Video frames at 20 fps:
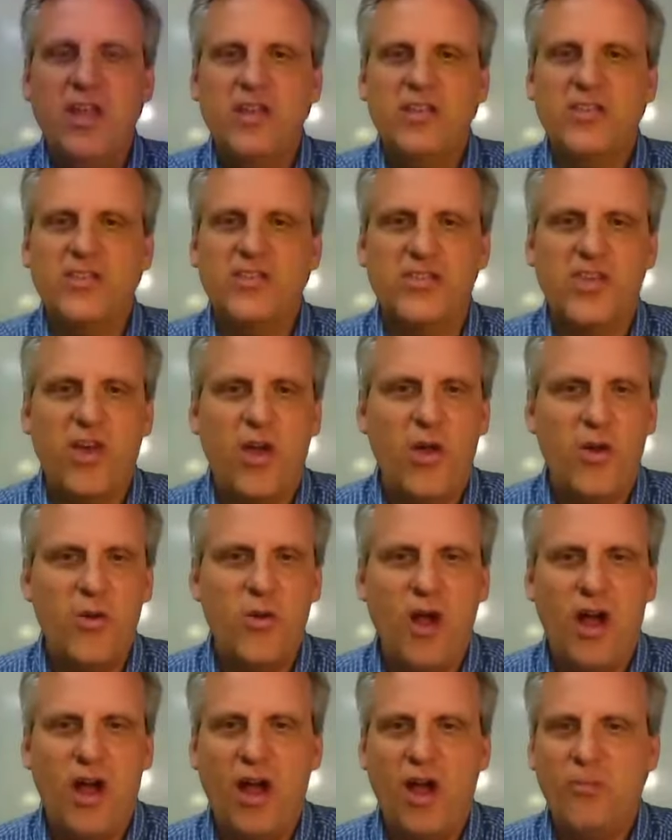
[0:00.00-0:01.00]

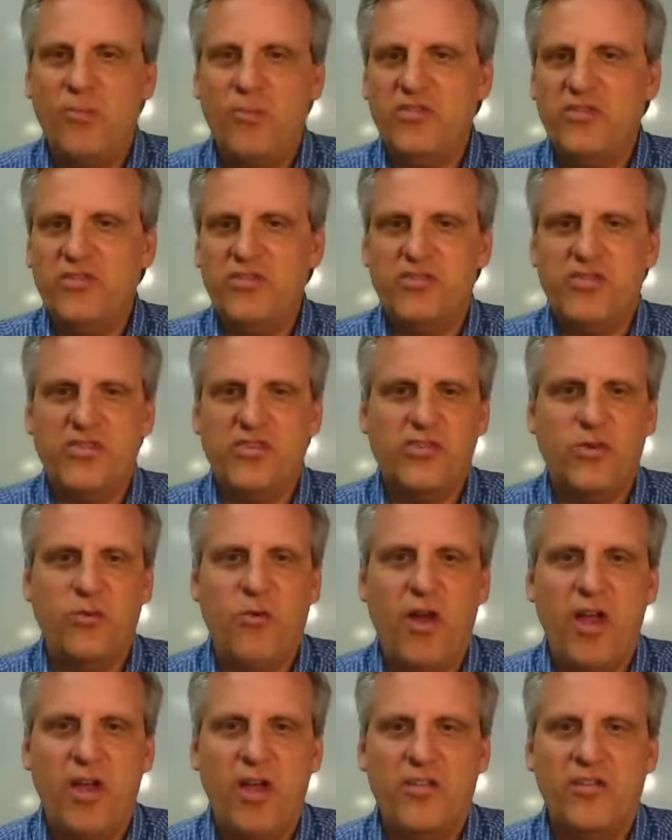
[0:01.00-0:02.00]
So this is just a
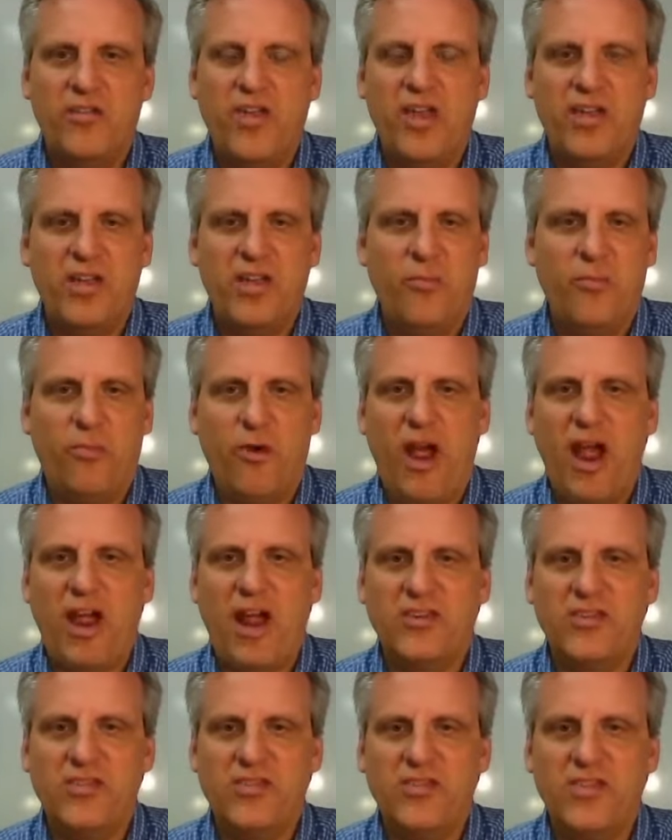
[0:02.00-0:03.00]
way that they can
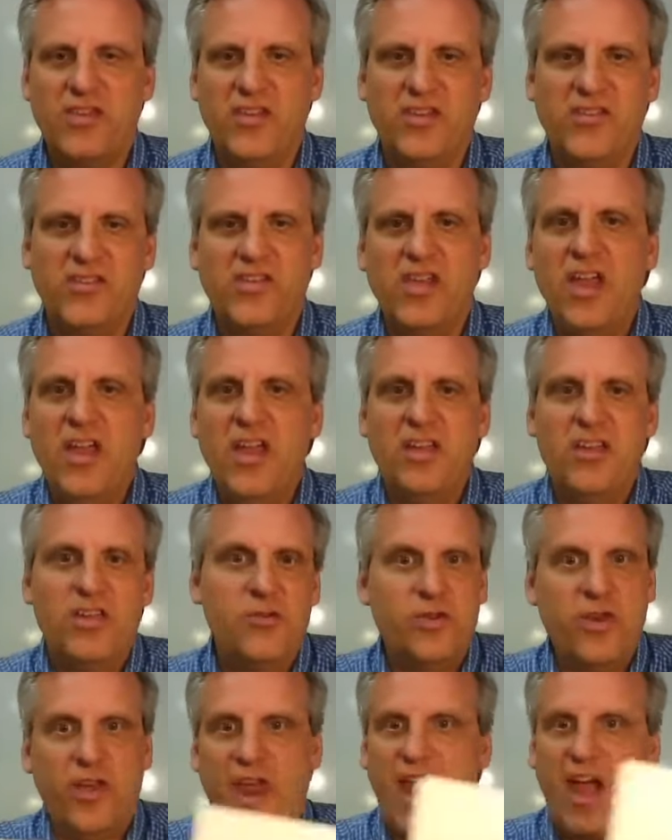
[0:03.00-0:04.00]
practice this.
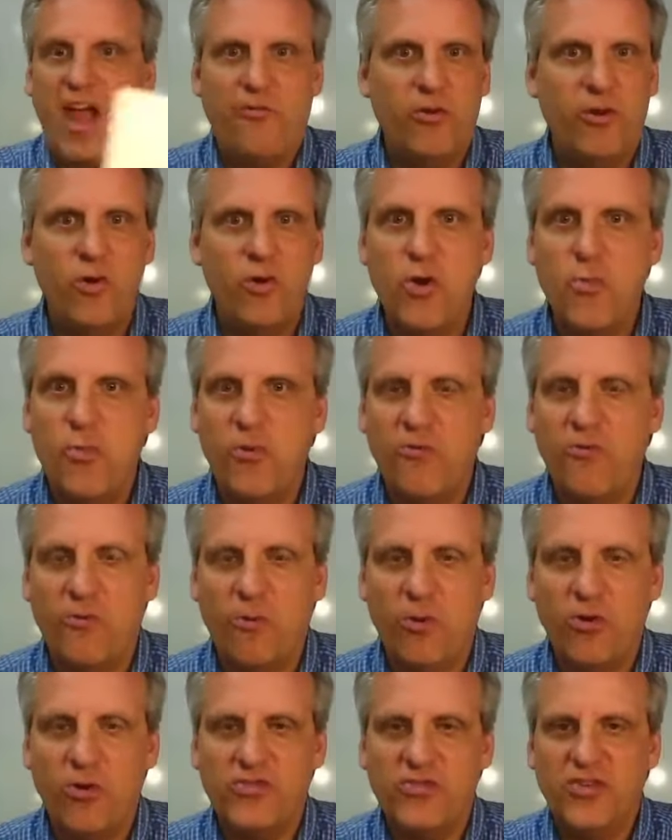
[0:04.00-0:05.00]
You could have a group of
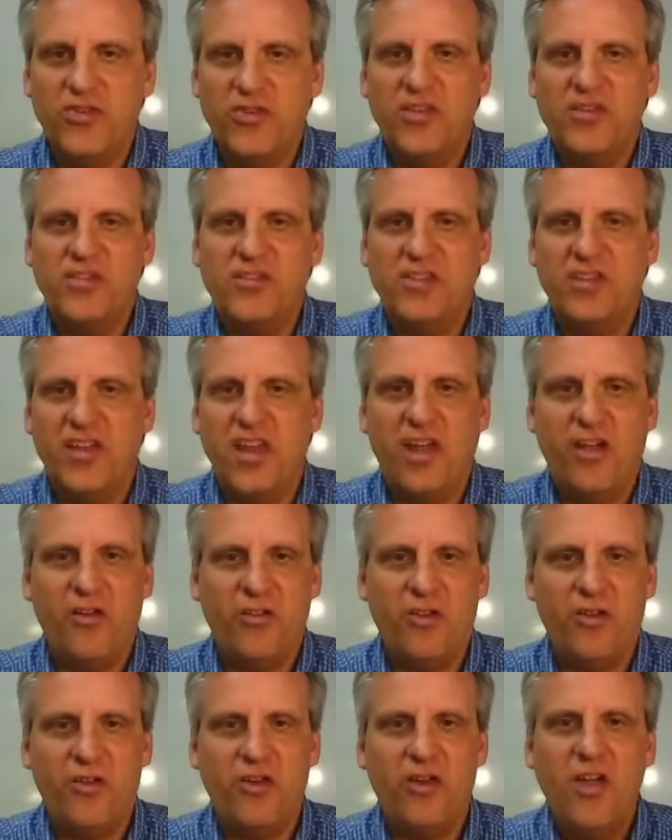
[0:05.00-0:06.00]
4 students
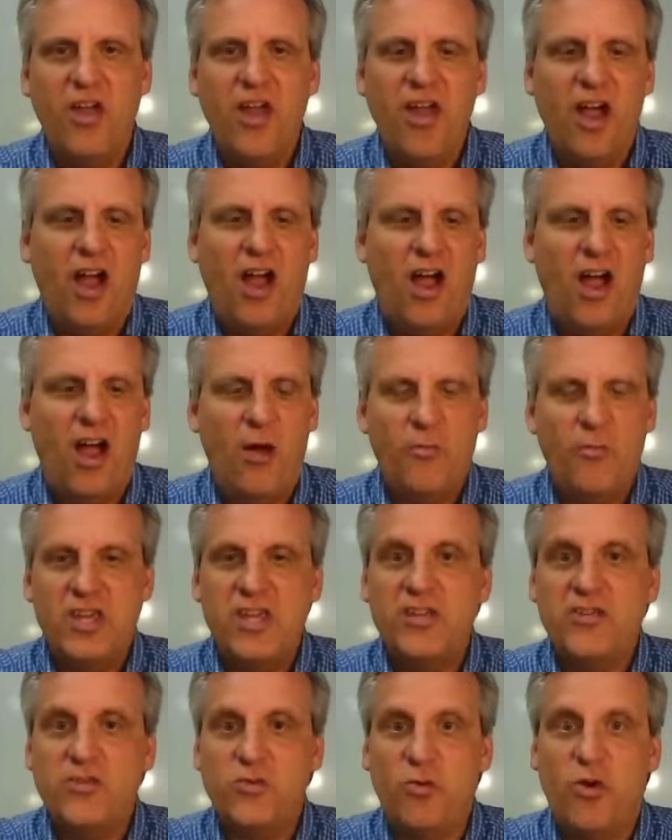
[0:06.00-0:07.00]
together,
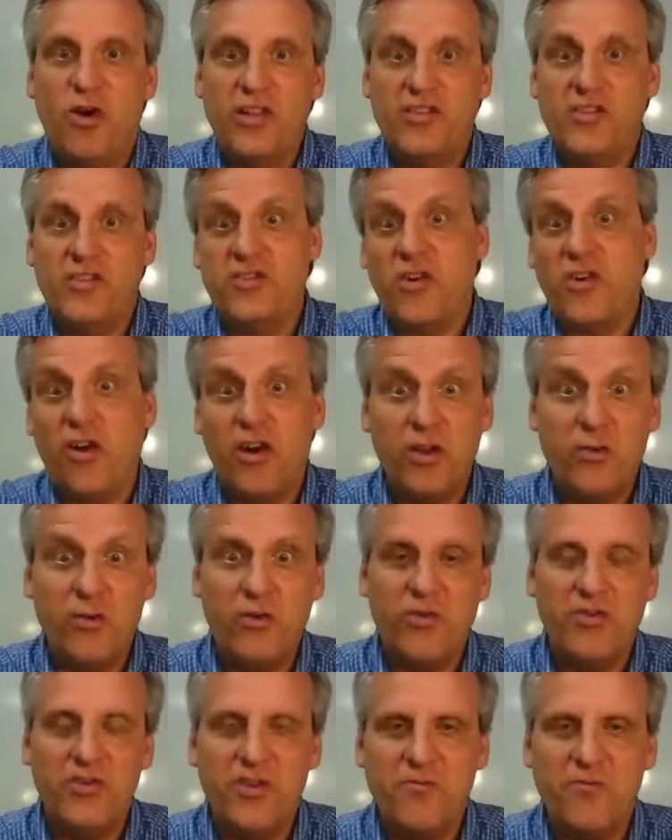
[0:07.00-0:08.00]
each one starting
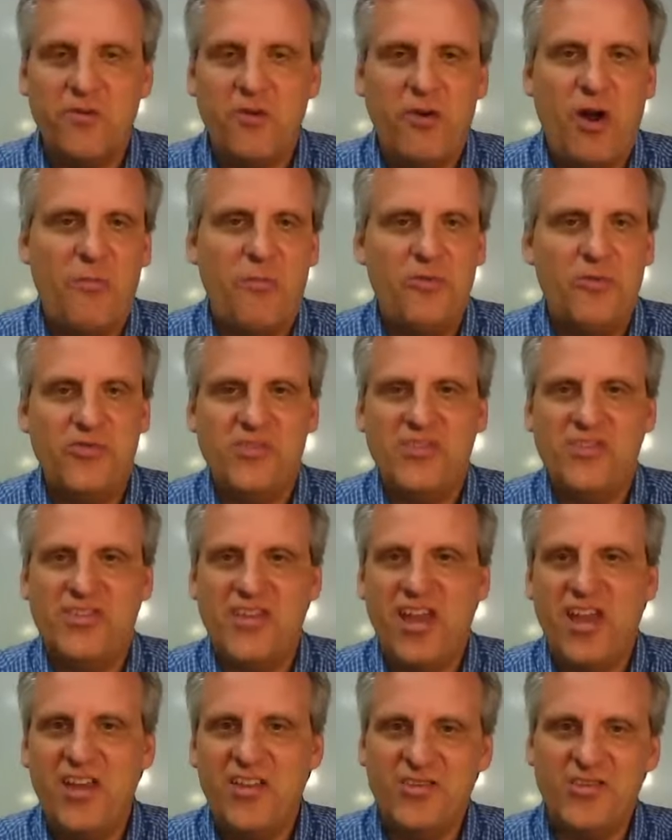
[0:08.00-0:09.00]
with a different
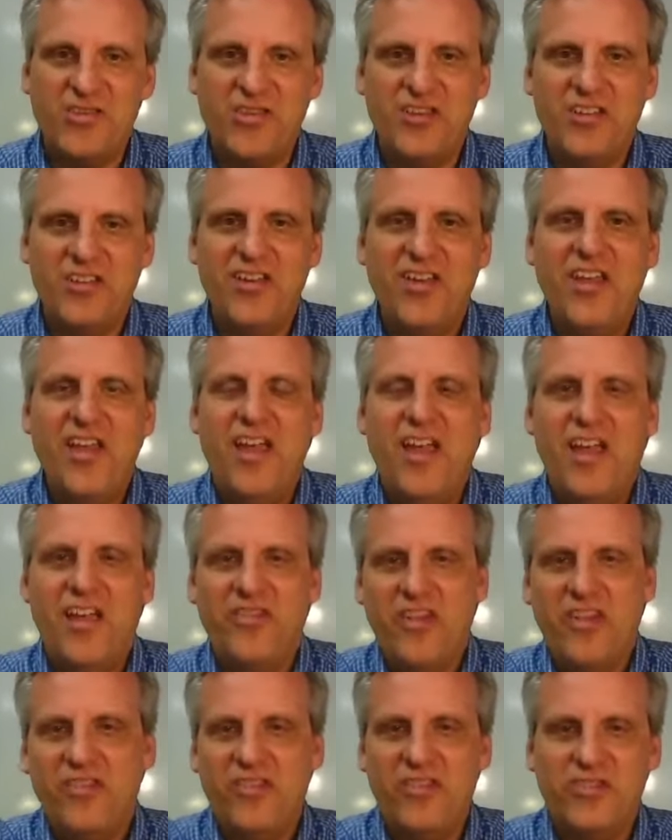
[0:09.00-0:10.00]
representation,
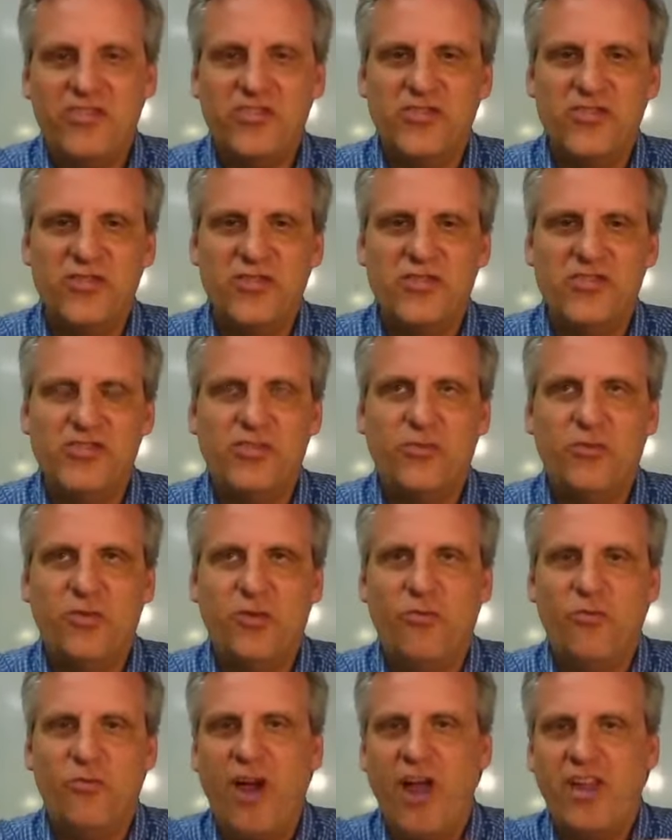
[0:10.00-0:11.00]
and then the students
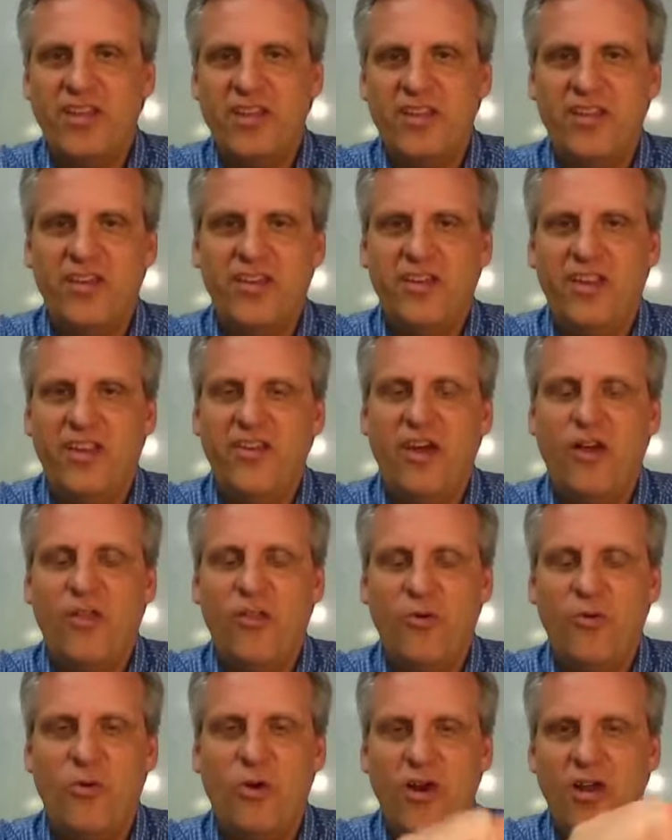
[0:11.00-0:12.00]
would write in
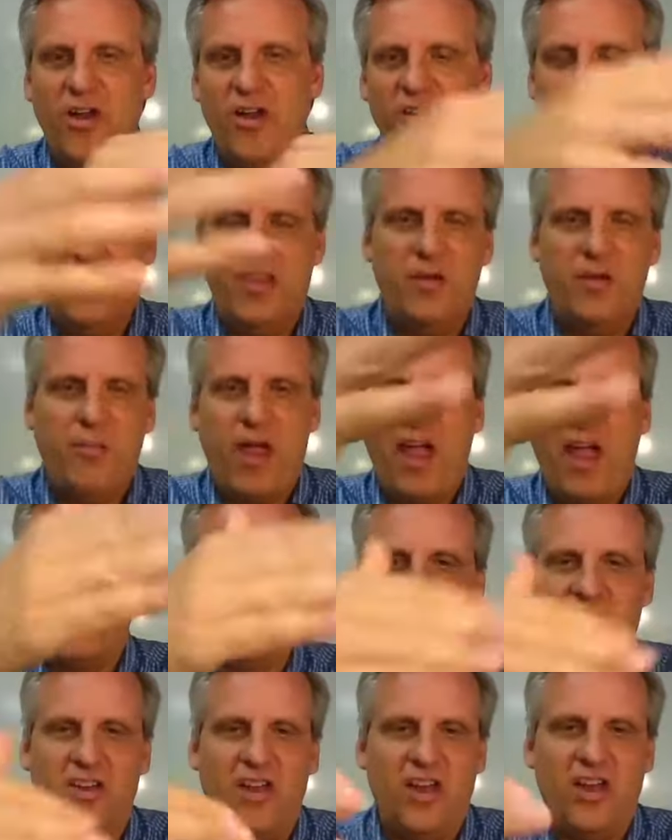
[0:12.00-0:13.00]
another one and then
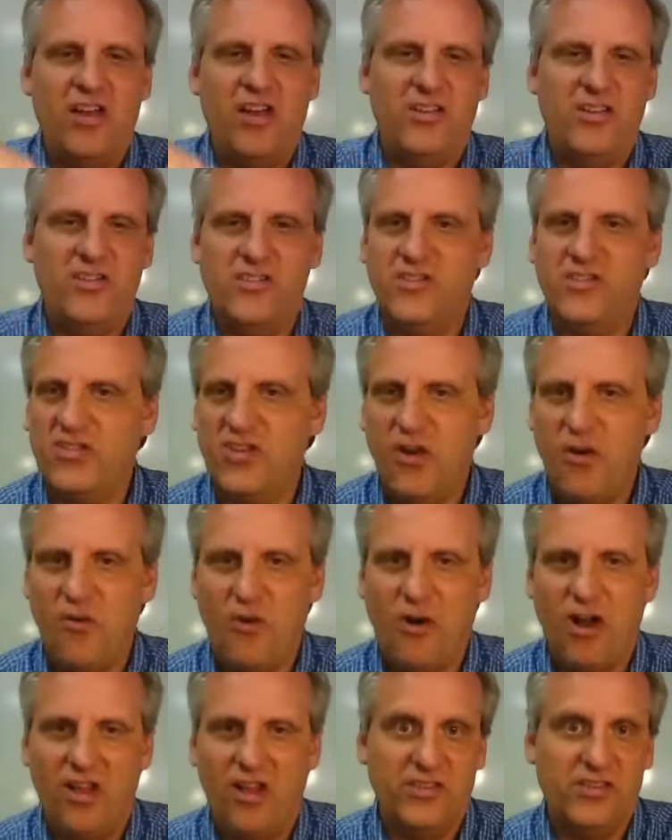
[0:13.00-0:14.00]
pass it on, and so
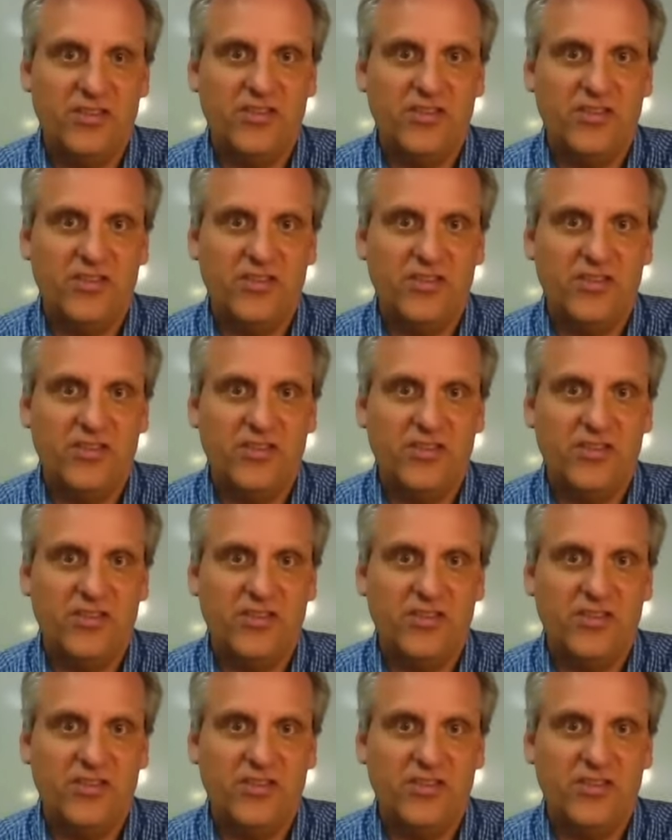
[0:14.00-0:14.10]
on.